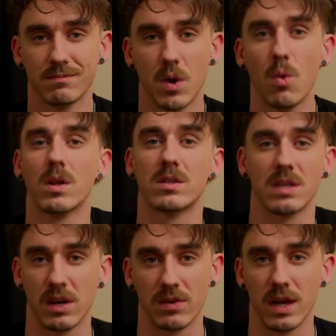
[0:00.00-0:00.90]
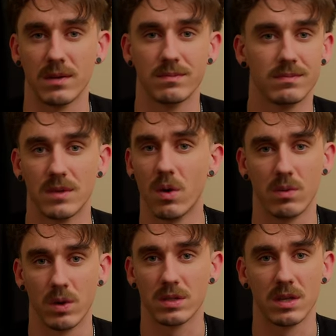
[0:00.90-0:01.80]
who wants to hear that? No
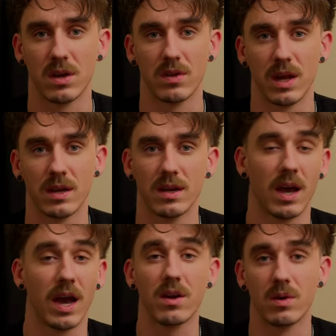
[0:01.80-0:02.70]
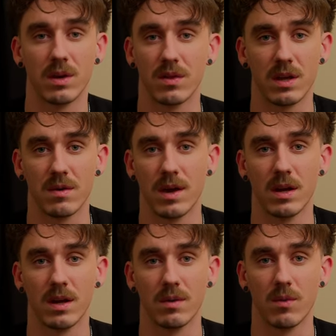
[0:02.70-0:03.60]
one wants to hear that. I don't want to think about
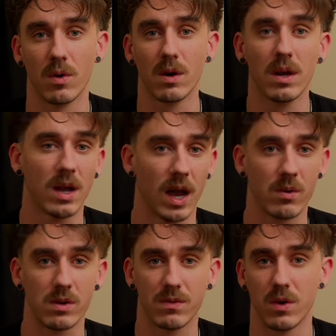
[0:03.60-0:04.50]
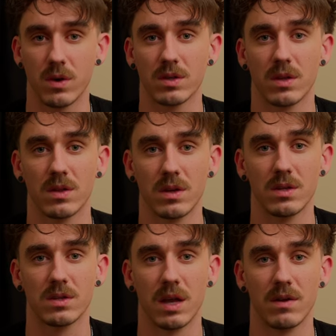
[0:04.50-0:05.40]
it anymore. I want to focus on the
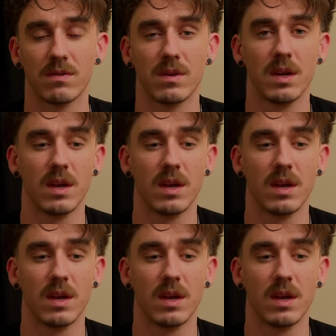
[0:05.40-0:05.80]
good stuff.